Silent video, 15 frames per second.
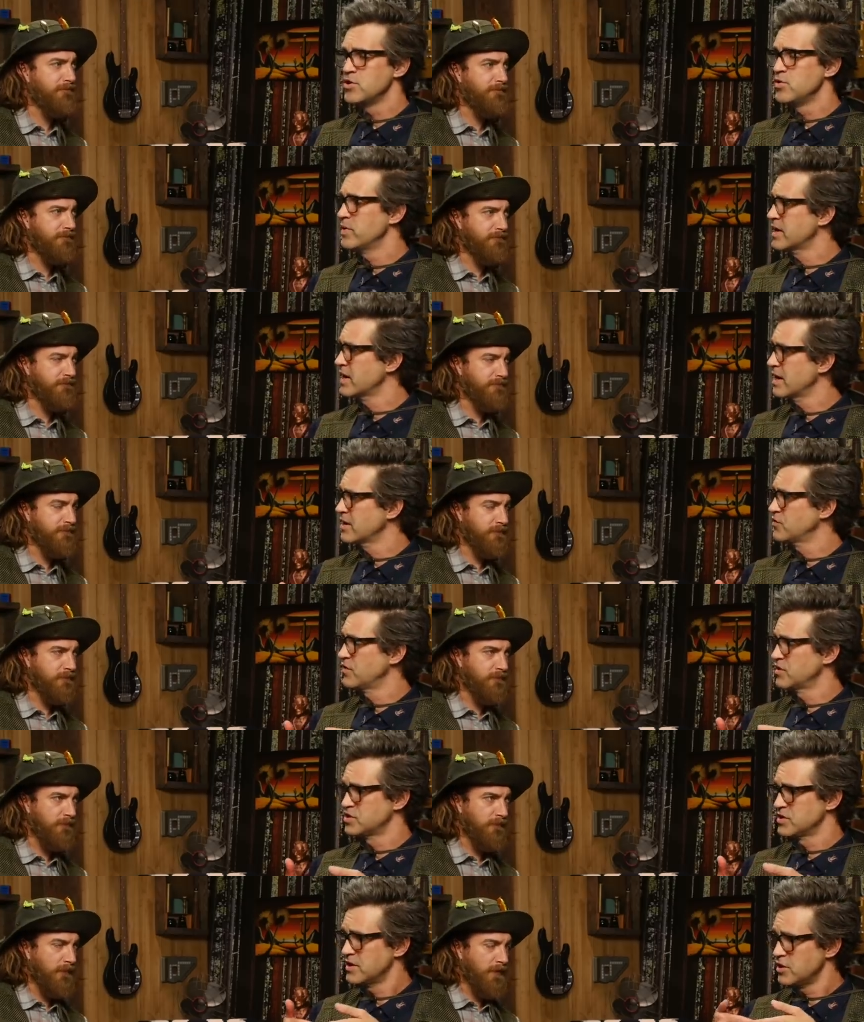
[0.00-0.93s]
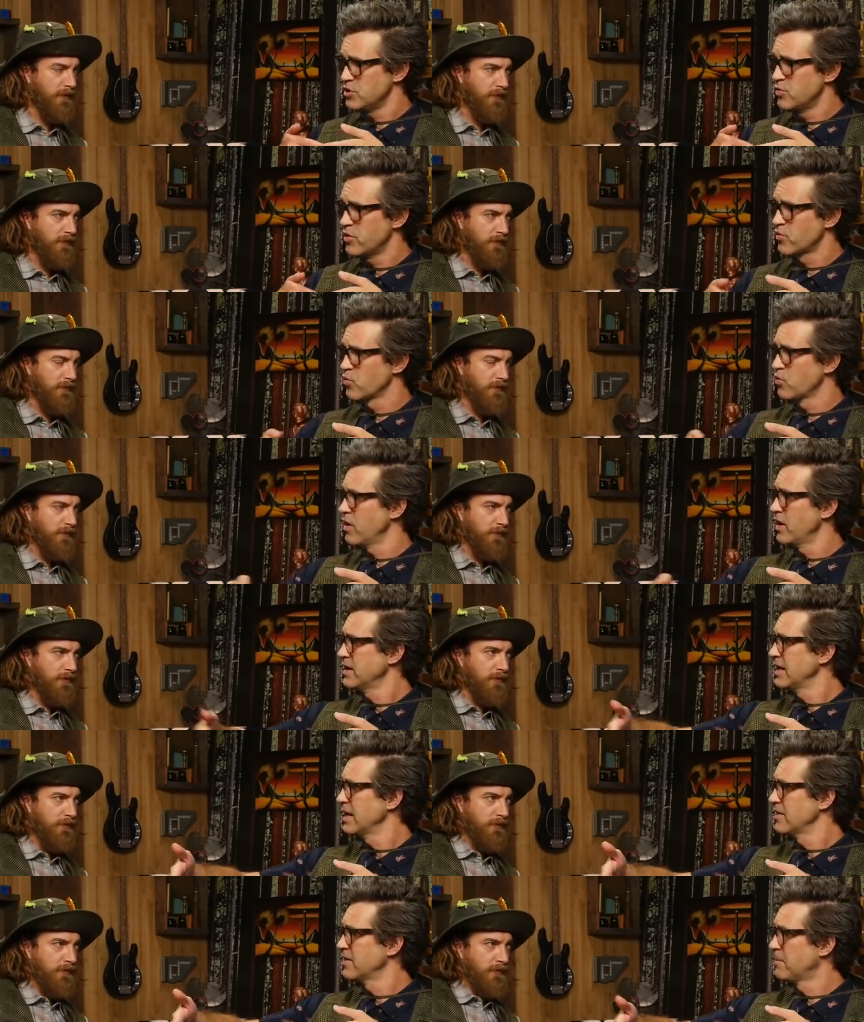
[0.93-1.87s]
Speaker 1: you
Speaker 2: would catch fish, and then you would run
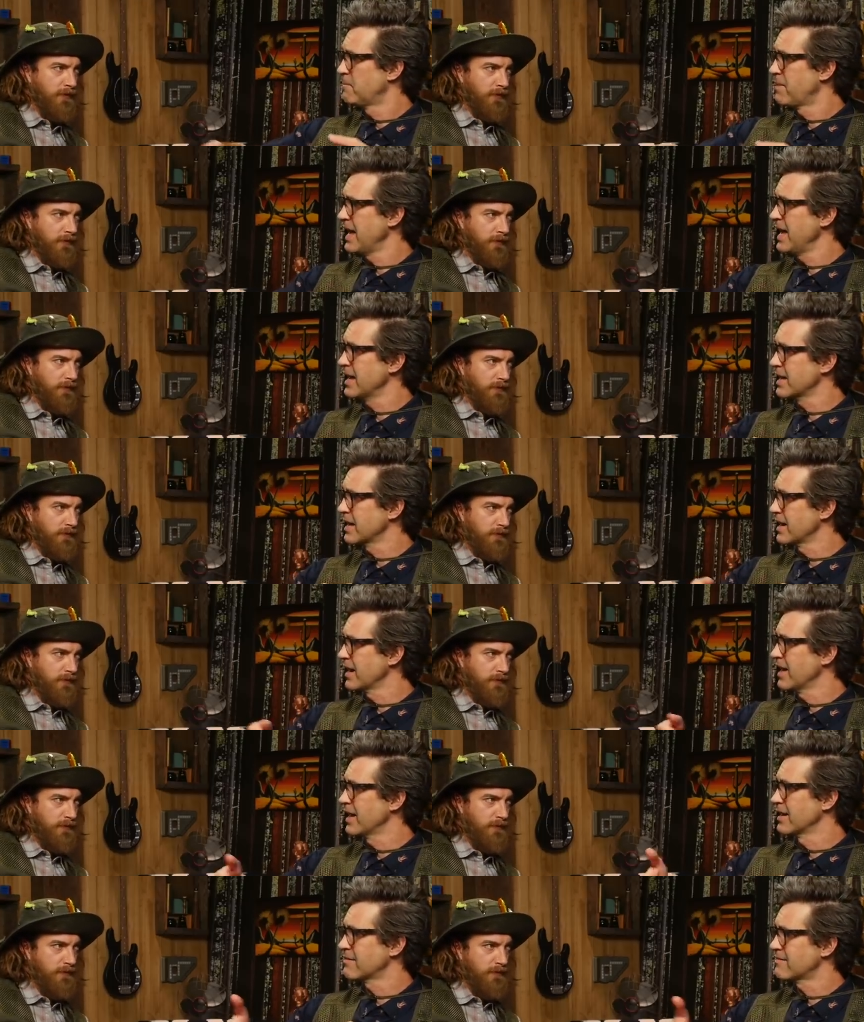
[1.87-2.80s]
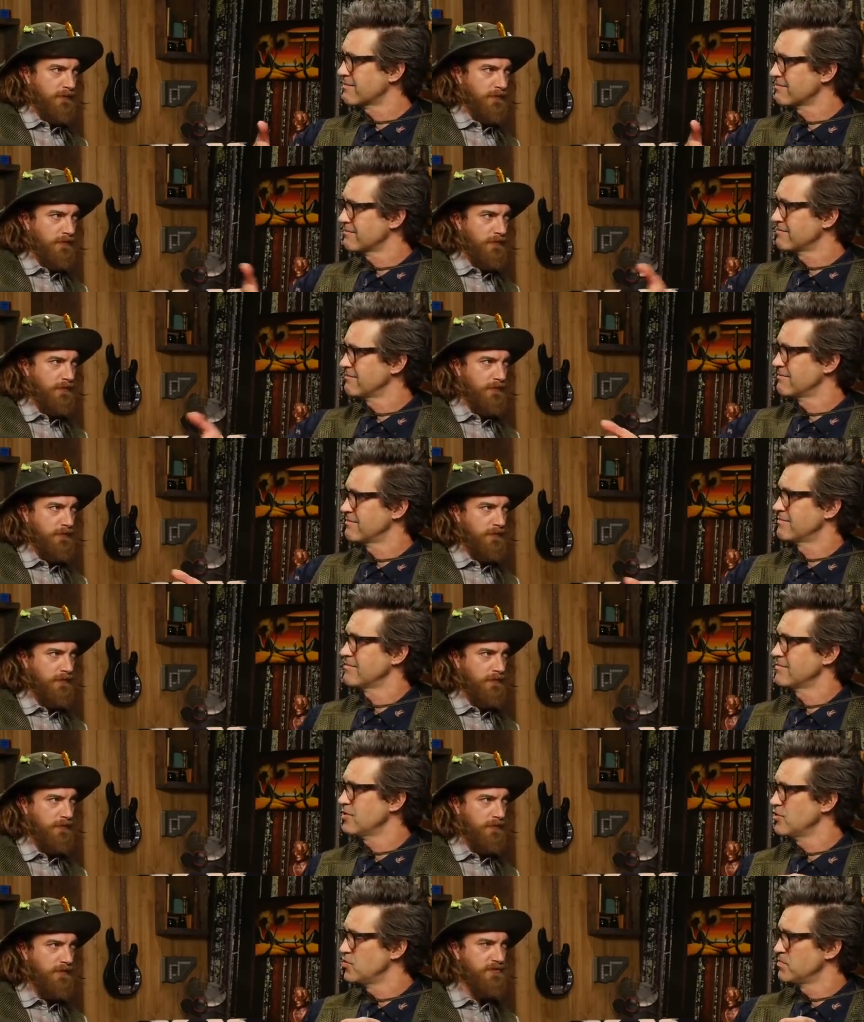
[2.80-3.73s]
down the bank and like.
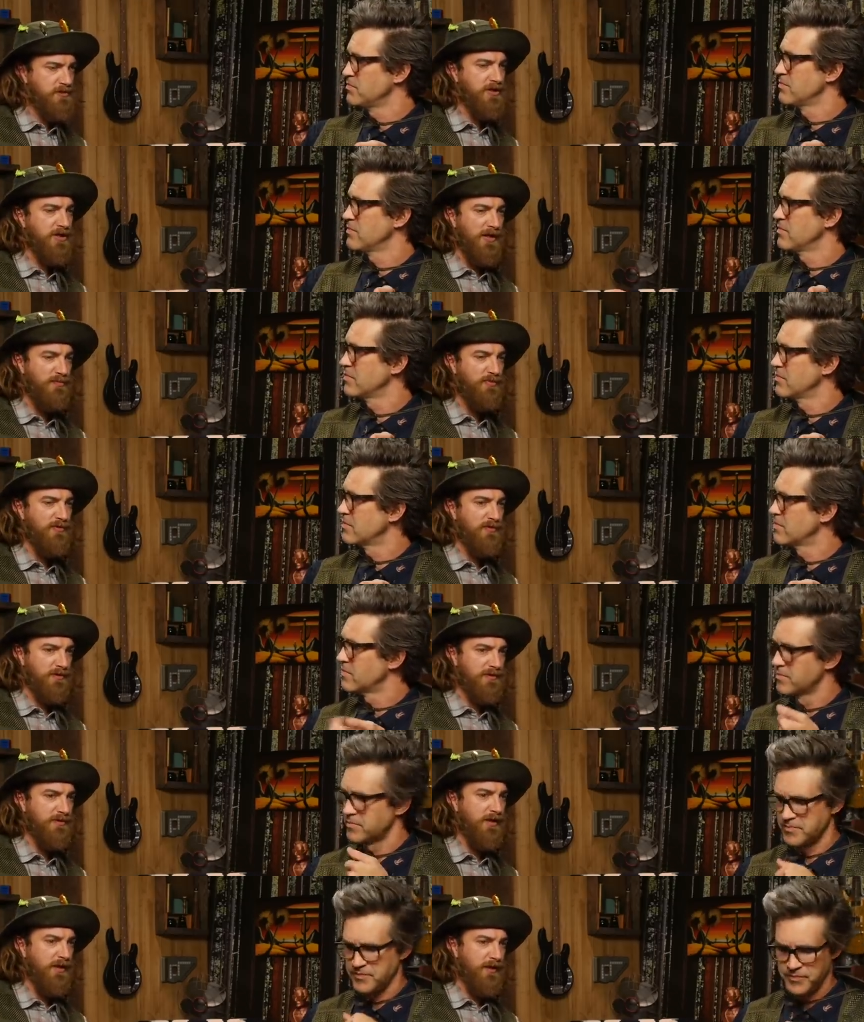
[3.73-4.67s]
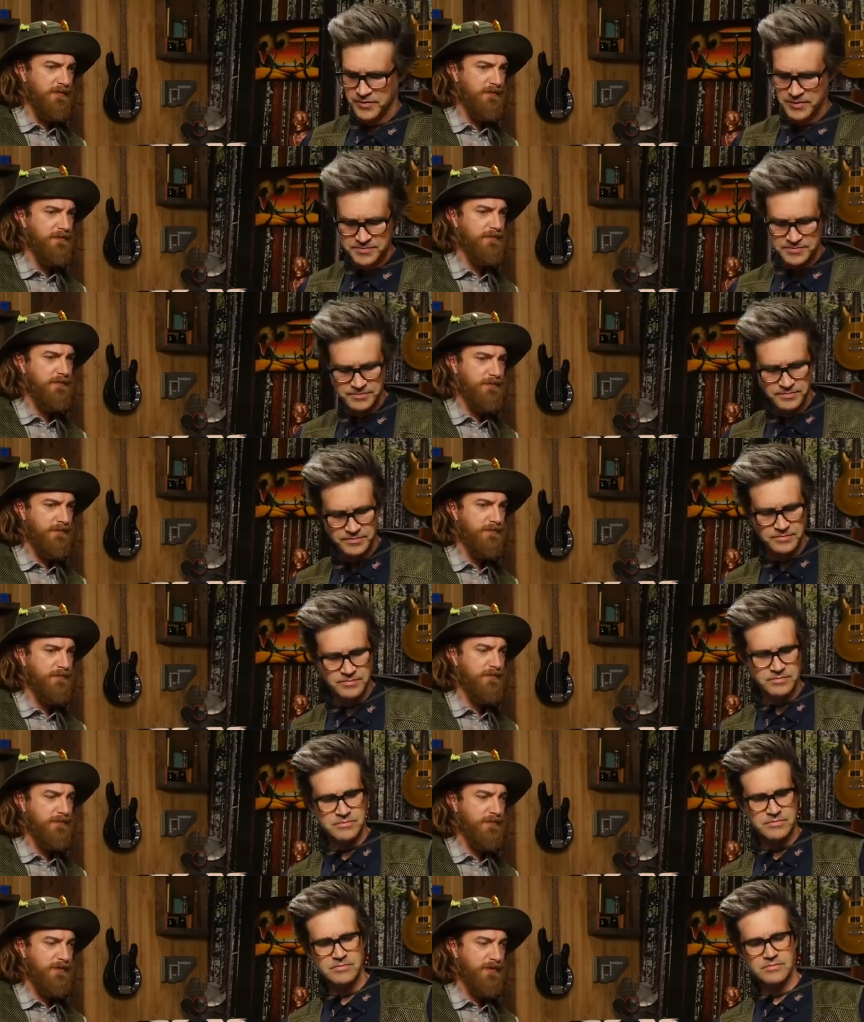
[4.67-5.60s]
There was a couple of yeah.
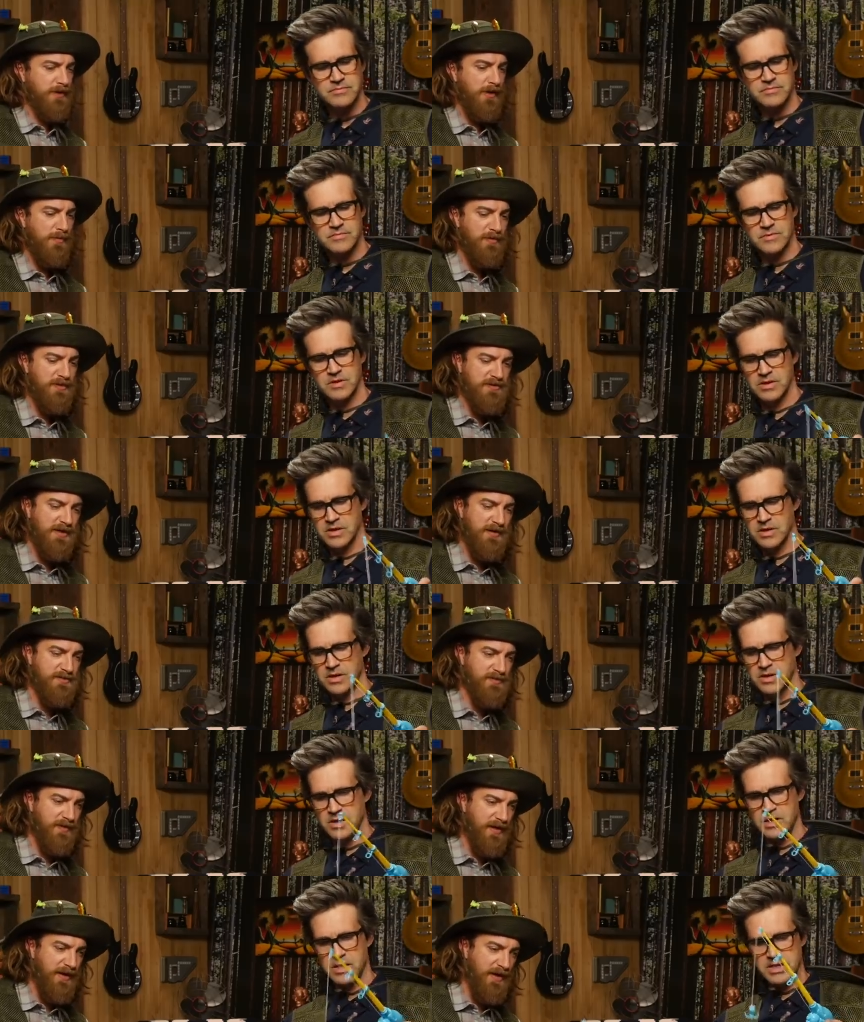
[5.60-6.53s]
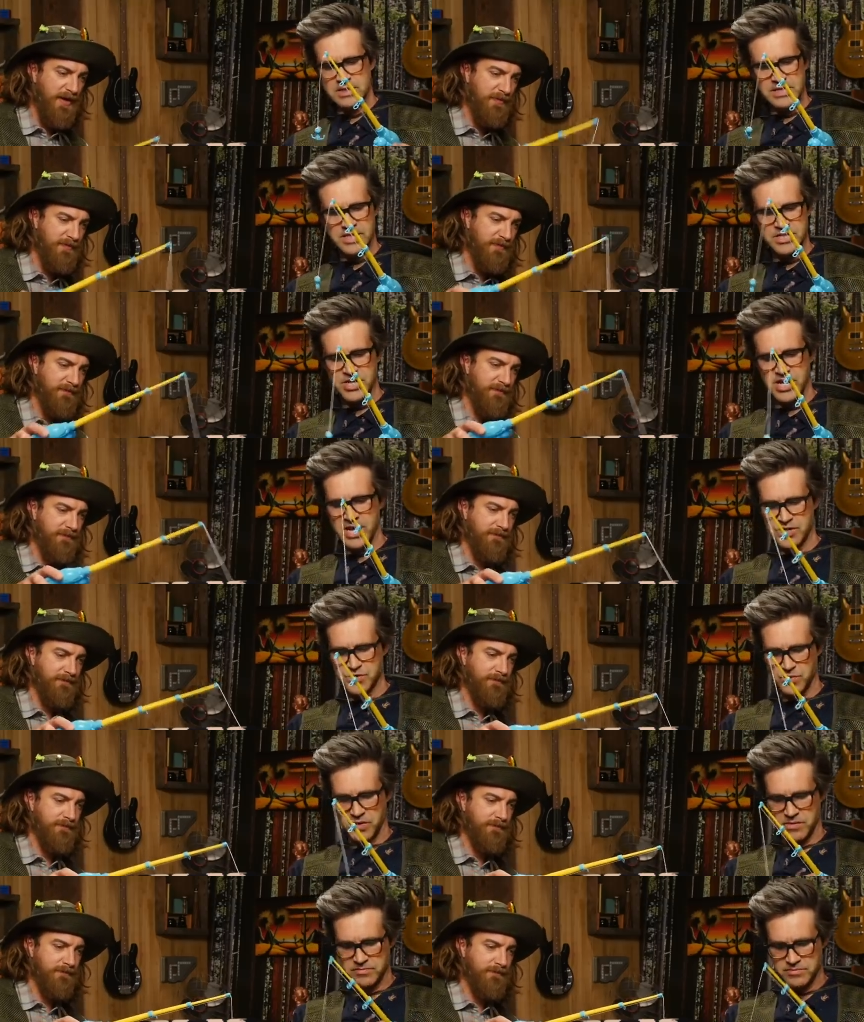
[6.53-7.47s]
Speaker 1: A couple of times where that Let's
Speaker 2: each catch
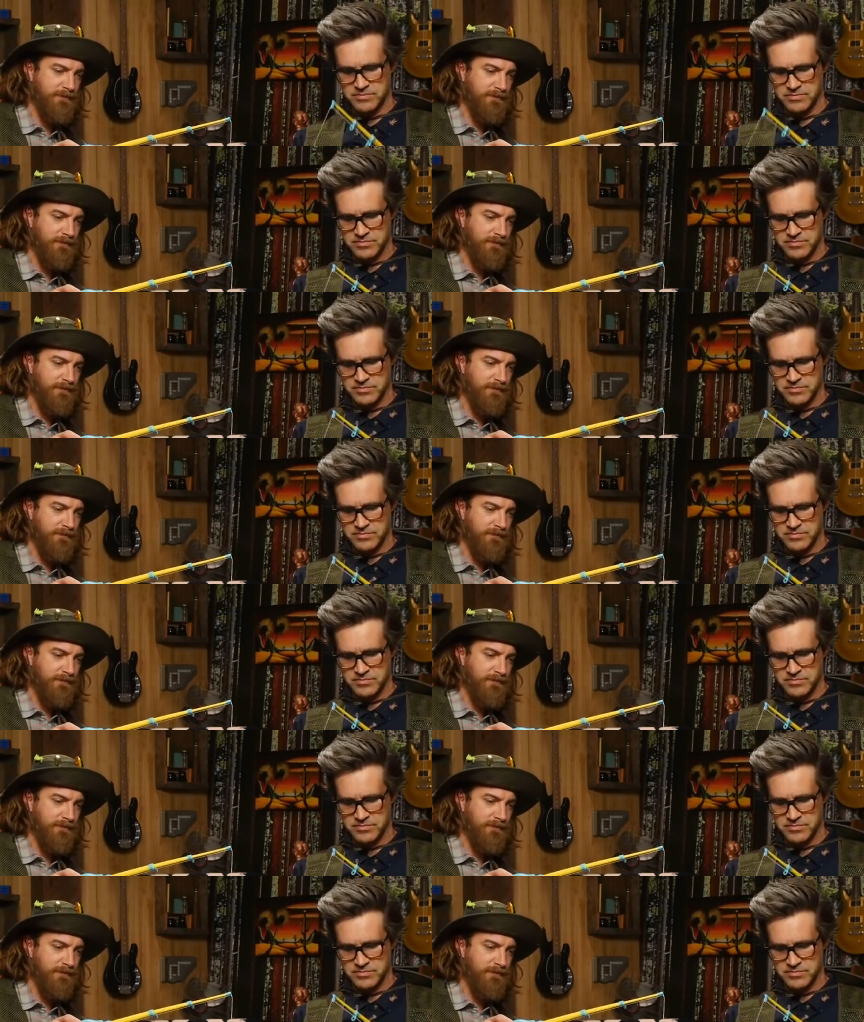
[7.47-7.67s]
one.